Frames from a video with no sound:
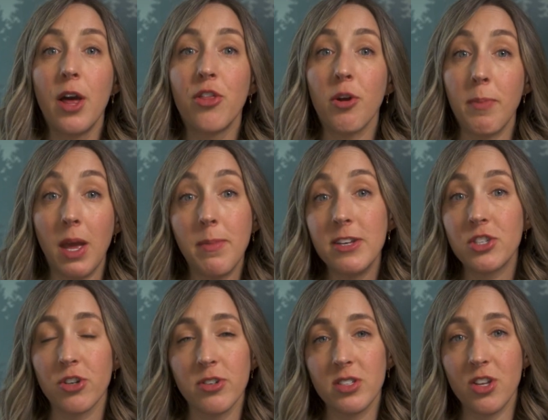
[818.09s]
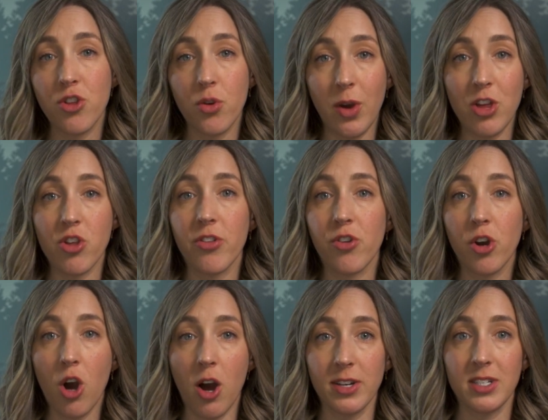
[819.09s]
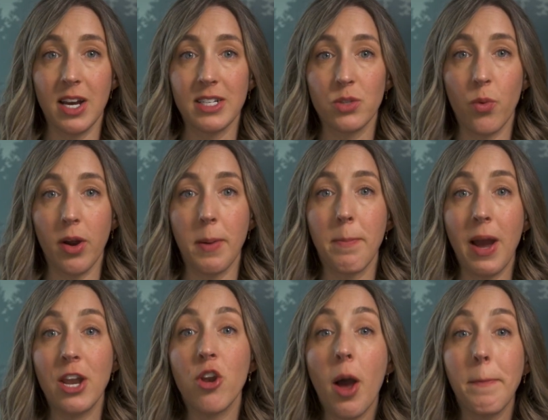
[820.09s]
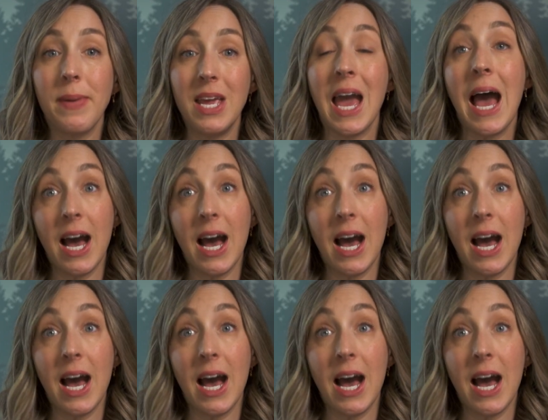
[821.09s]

there may be certain situations or contexts where it might not be